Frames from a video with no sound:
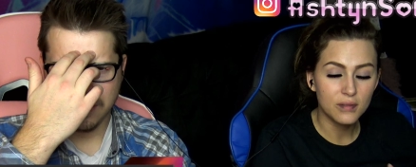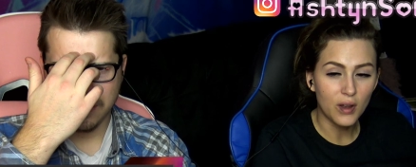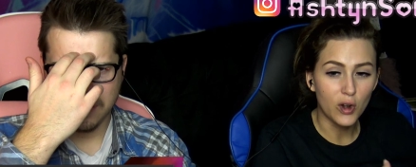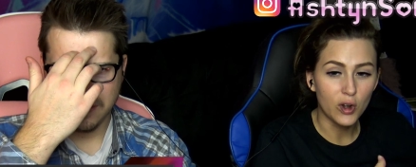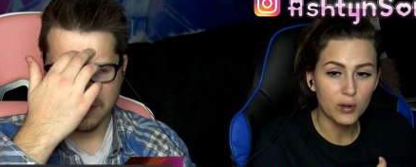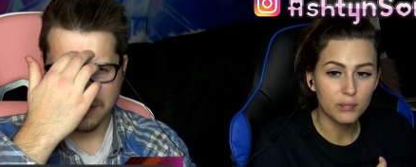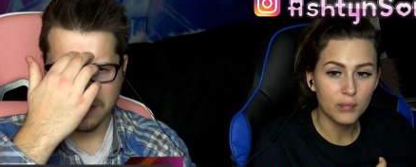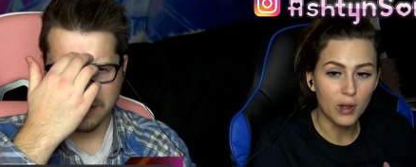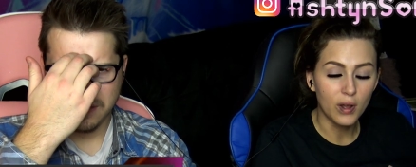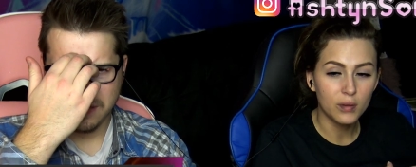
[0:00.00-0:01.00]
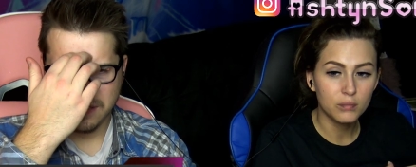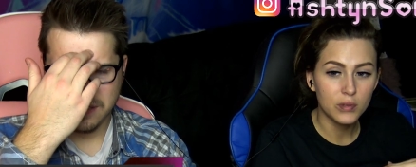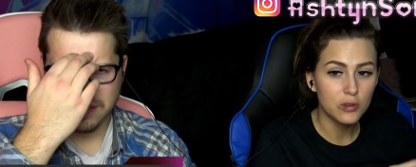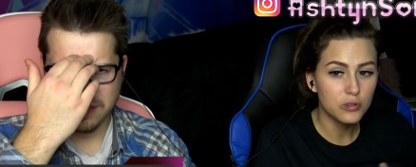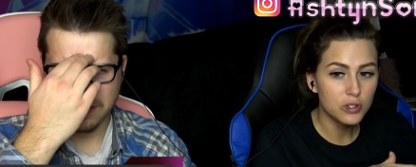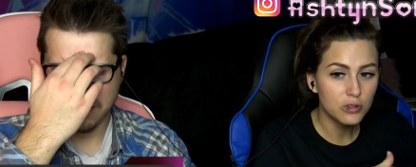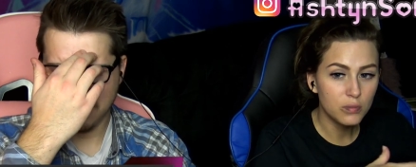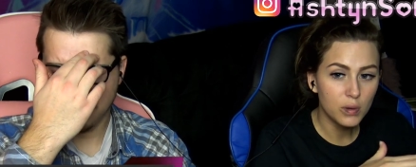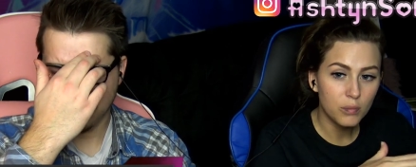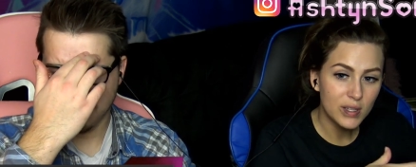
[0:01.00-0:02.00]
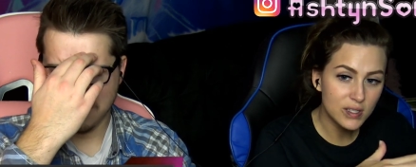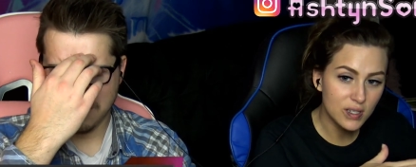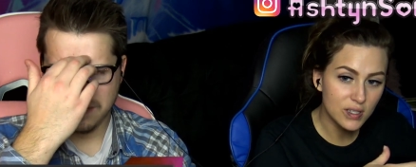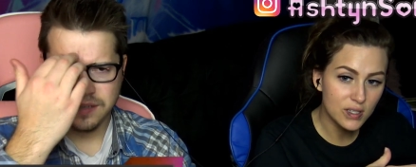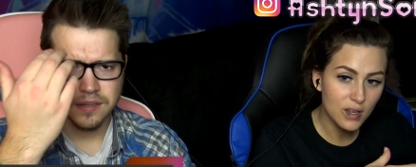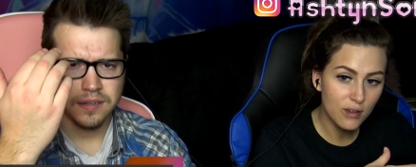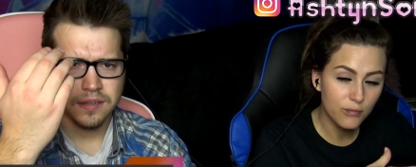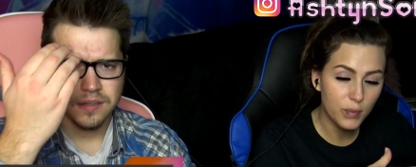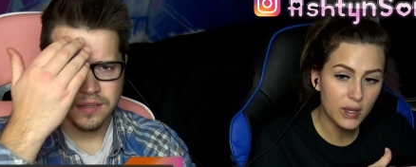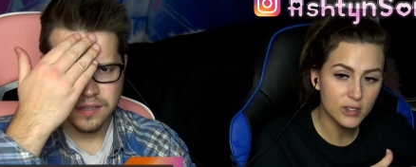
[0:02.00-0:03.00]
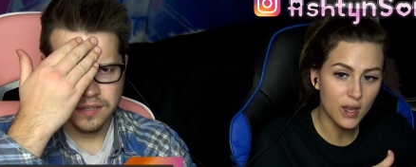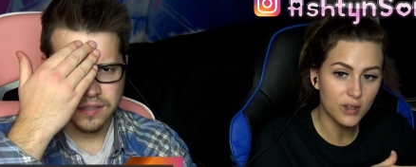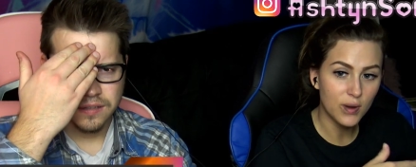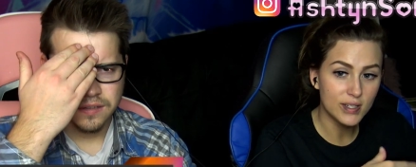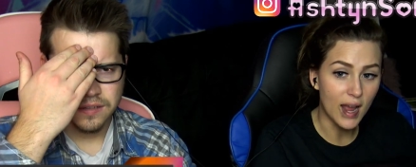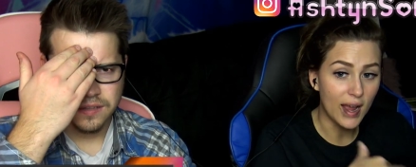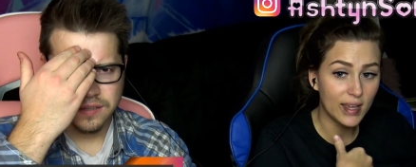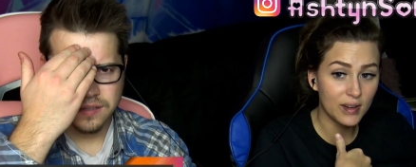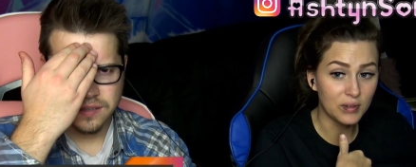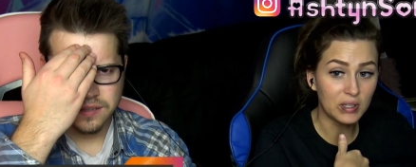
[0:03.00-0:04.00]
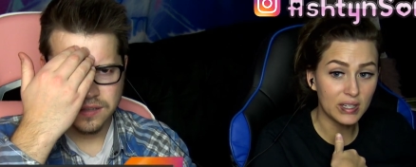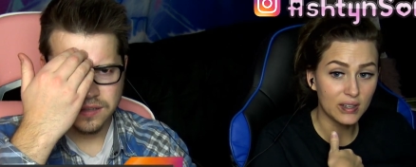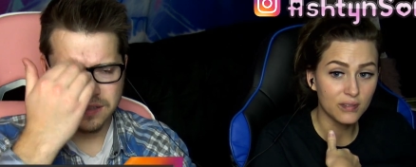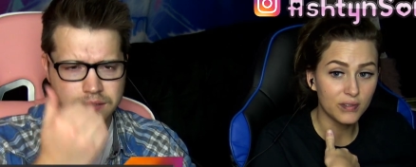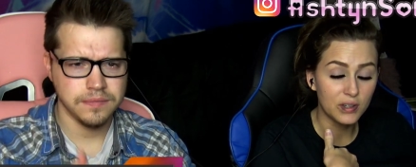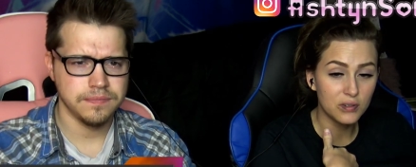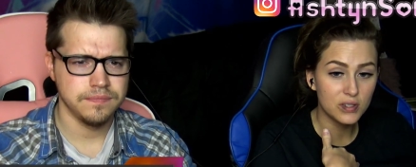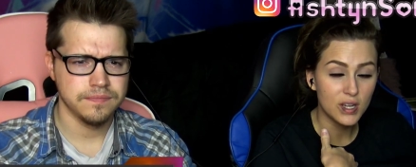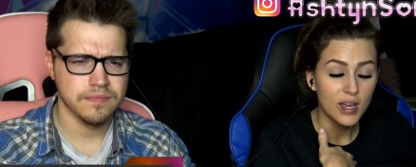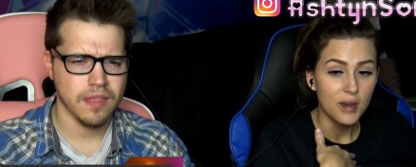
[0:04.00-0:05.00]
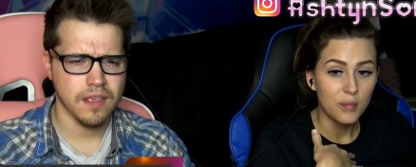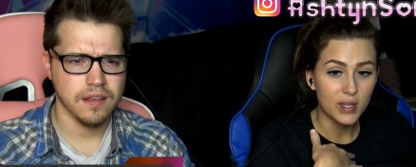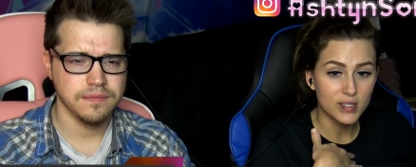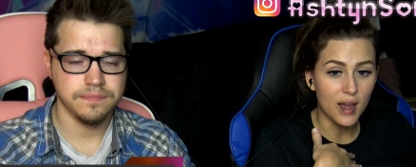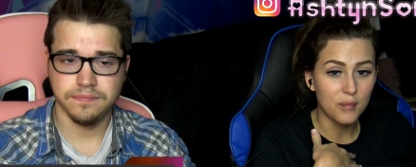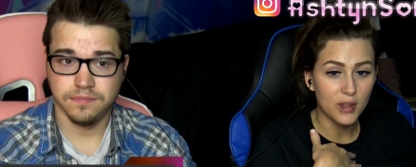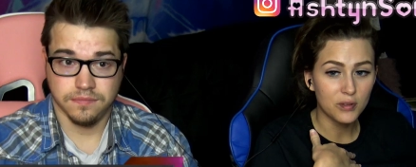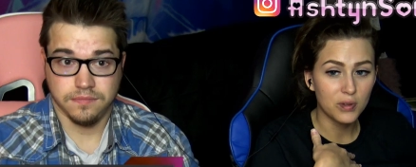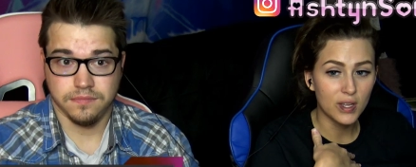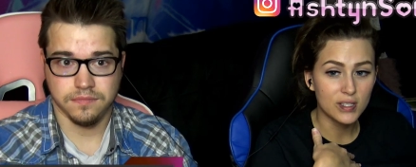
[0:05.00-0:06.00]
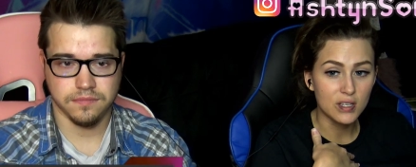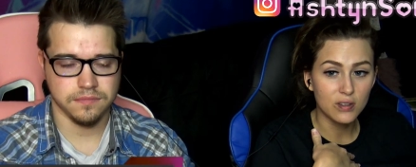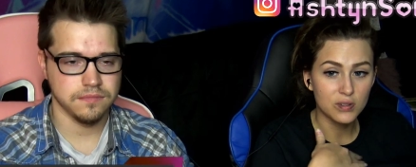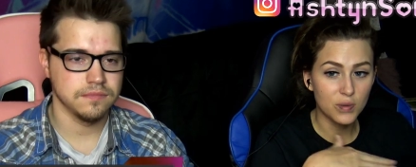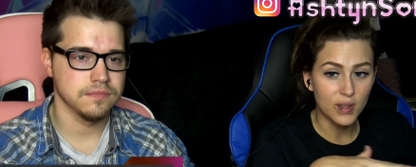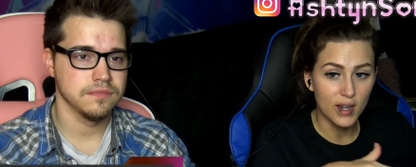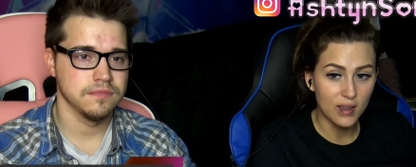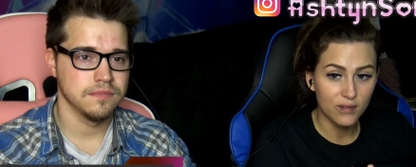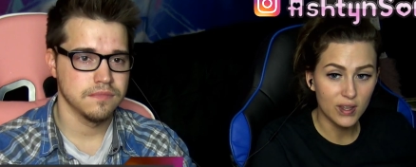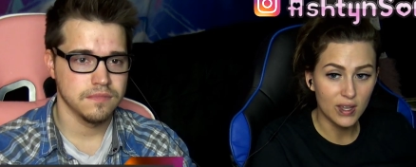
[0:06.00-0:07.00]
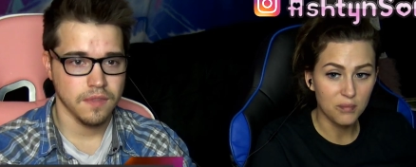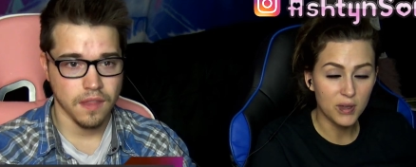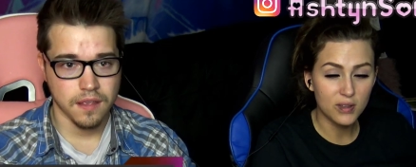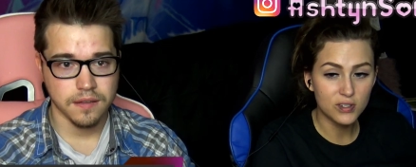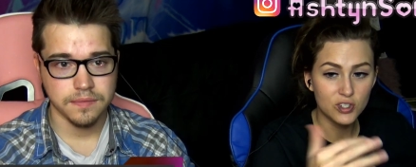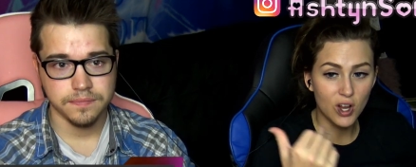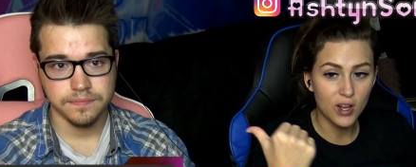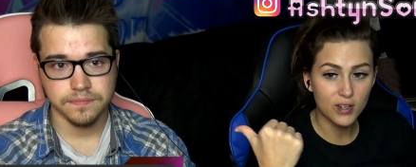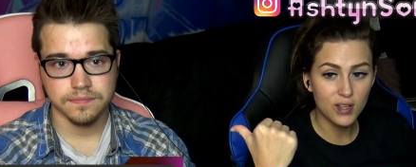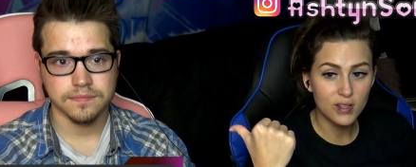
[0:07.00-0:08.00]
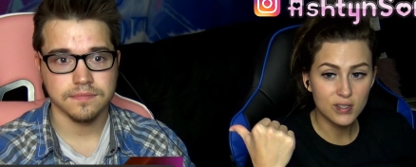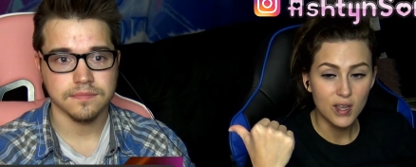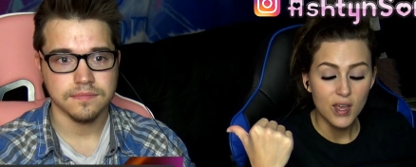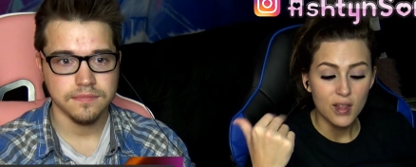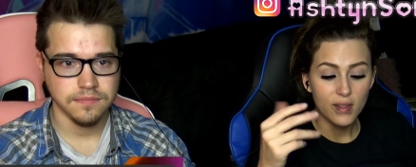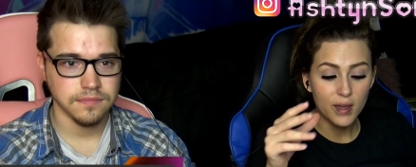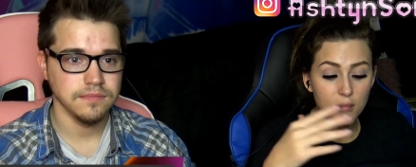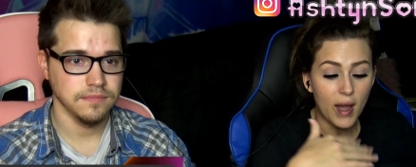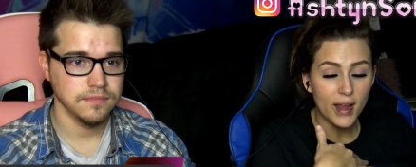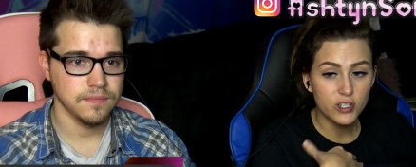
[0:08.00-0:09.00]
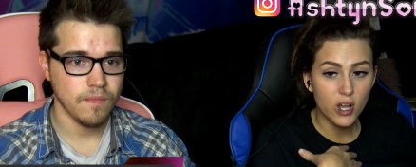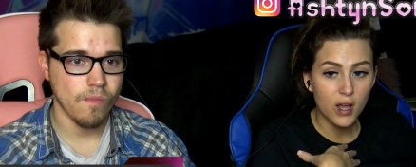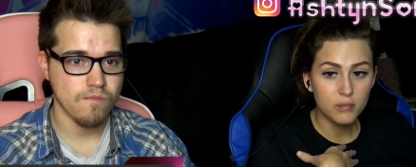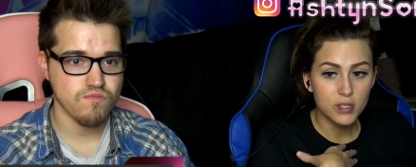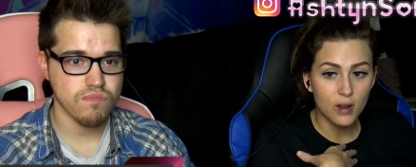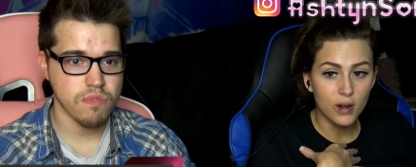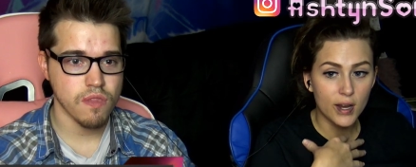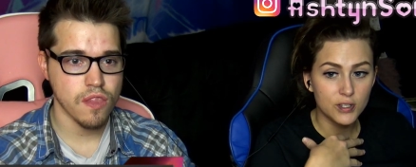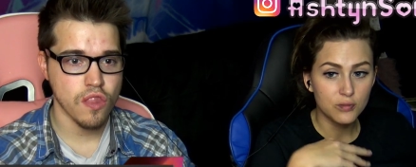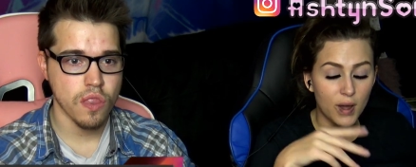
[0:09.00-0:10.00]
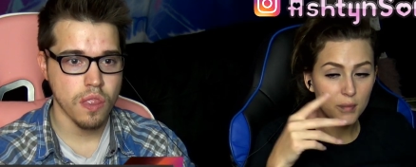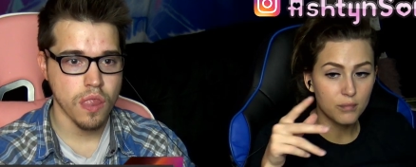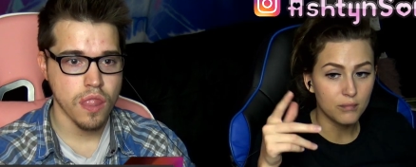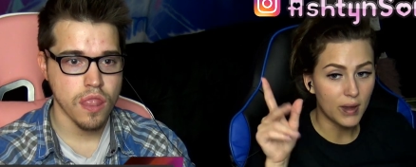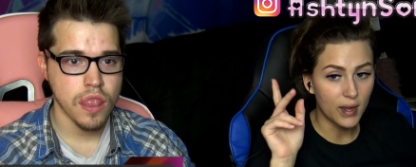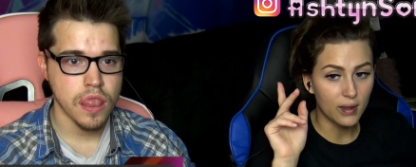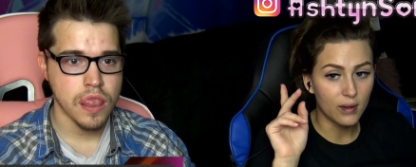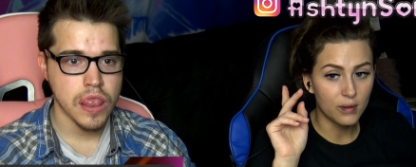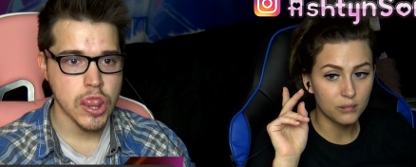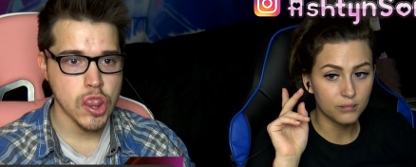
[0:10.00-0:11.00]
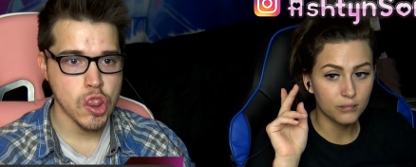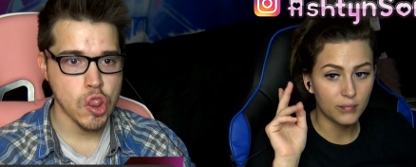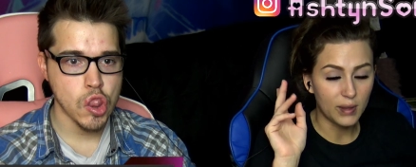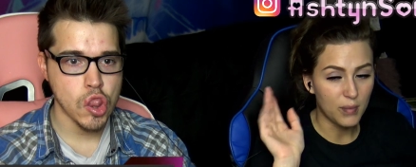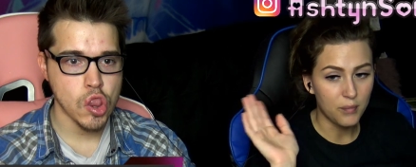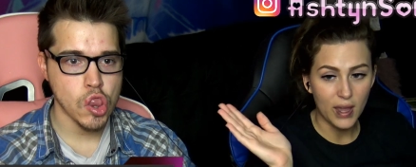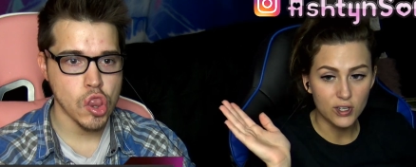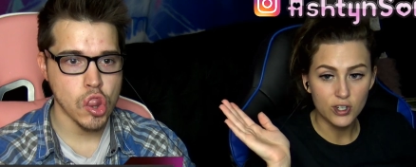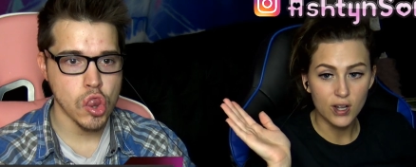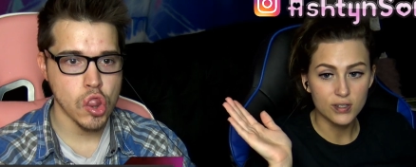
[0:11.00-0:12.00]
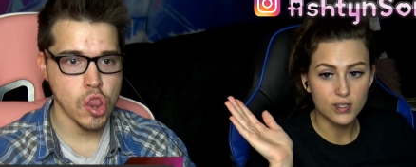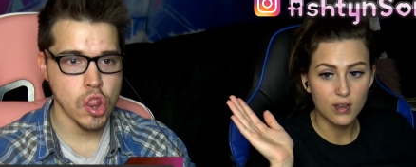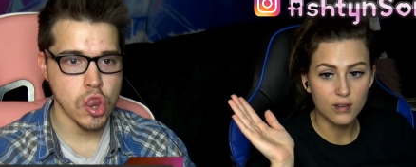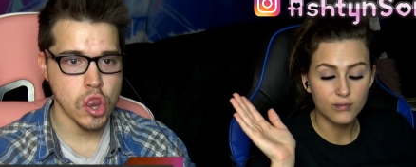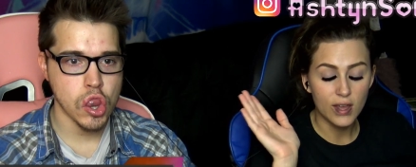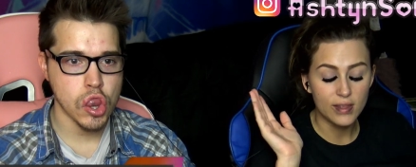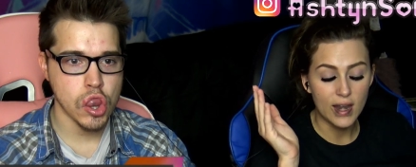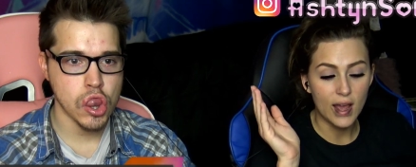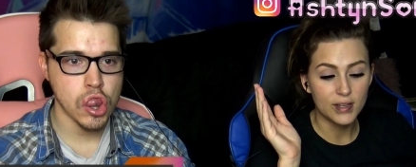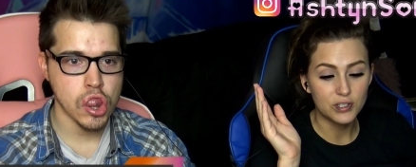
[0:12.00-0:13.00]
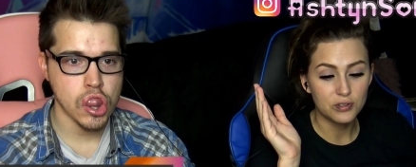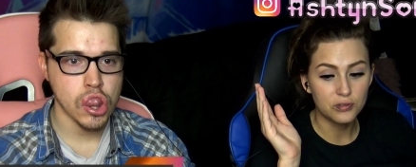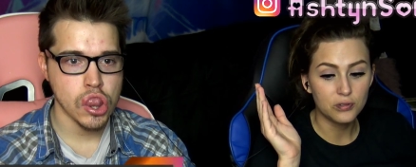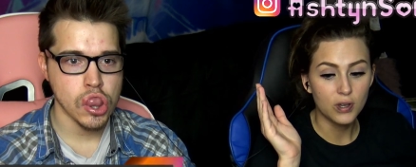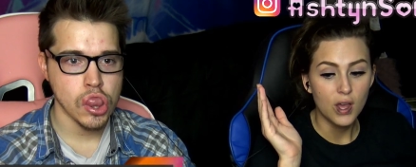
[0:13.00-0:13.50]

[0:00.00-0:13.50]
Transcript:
Speaker 1: our um, YouTube business stuff because otherwise I get really confused because I'm not the one that deals with any of the emails. Jon does. Like my jobs are I do my my um, like my Patreon stuff, and then I do